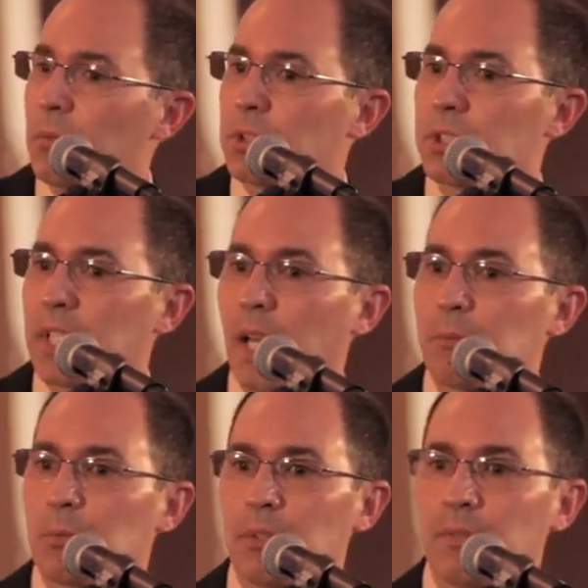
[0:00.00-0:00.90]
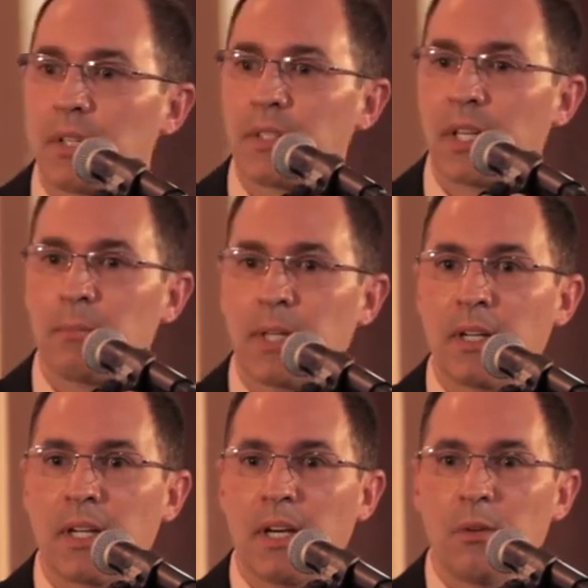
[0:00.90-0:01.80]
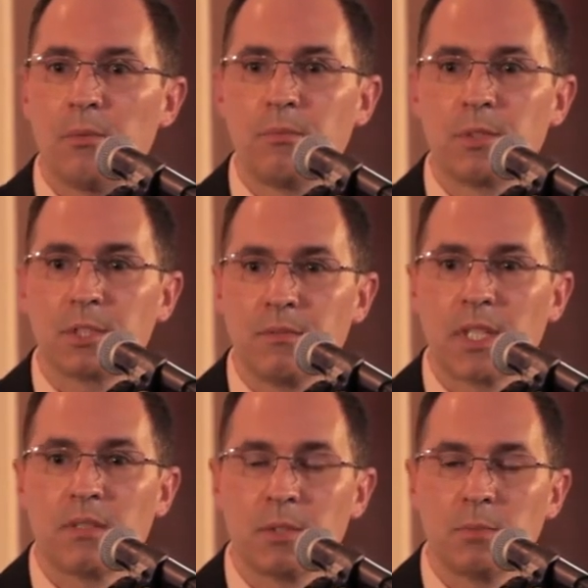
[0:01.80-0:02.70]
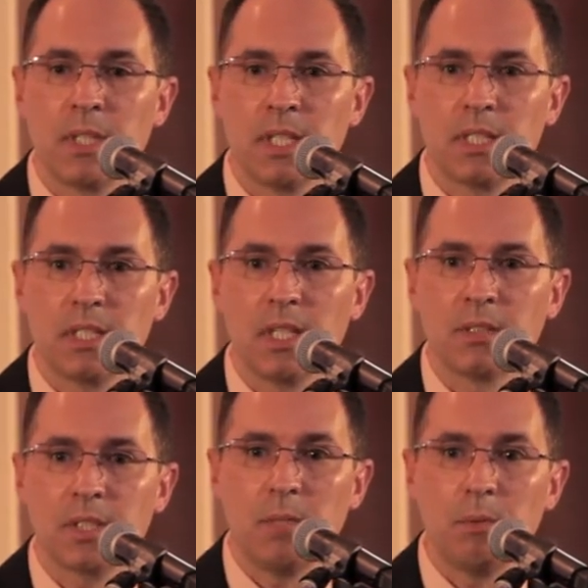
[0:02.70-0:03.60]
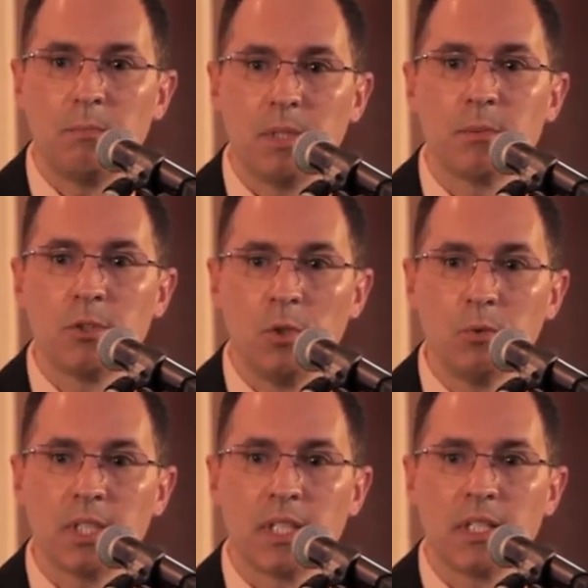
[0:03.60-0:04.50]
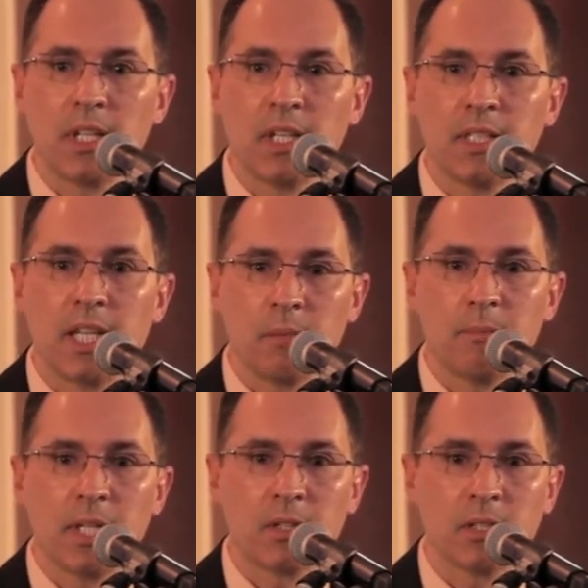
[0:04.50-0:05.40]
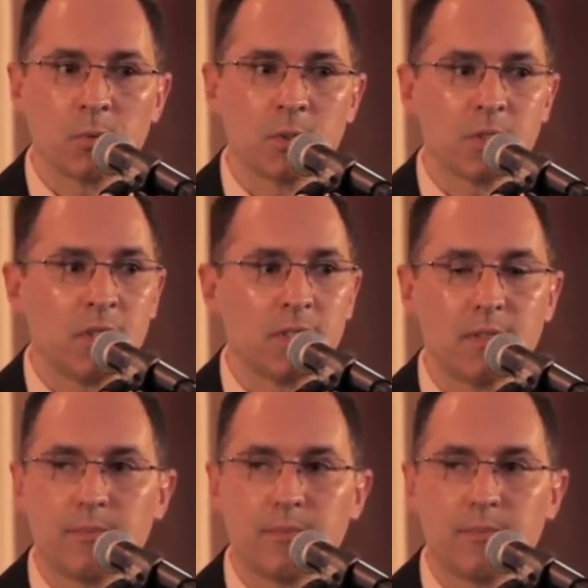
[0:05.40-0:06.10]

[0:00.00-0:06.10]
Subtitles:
which just happened, we found out about how just effective it's been at keeping people using it and getting better as a result.